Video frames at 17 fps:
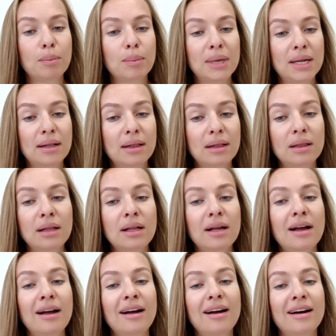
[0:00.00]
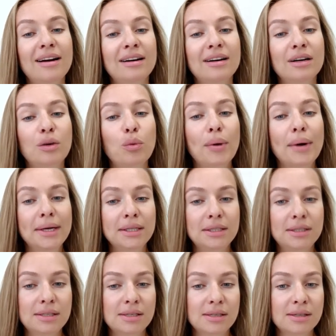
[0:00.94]
the middle,
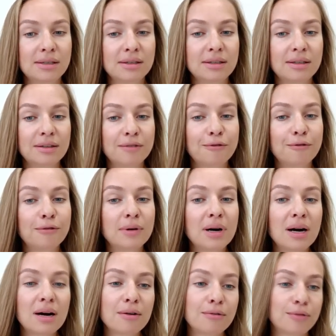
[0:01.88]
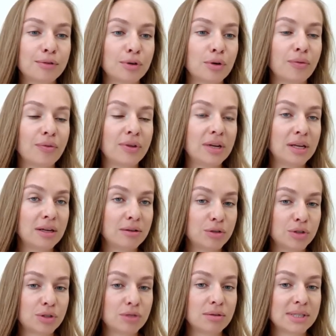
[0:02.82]
quite far from the
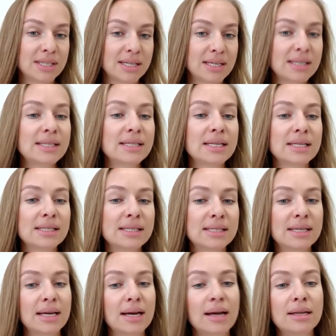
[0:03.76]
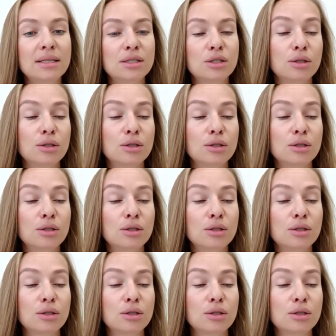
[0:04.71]
nearest resistance and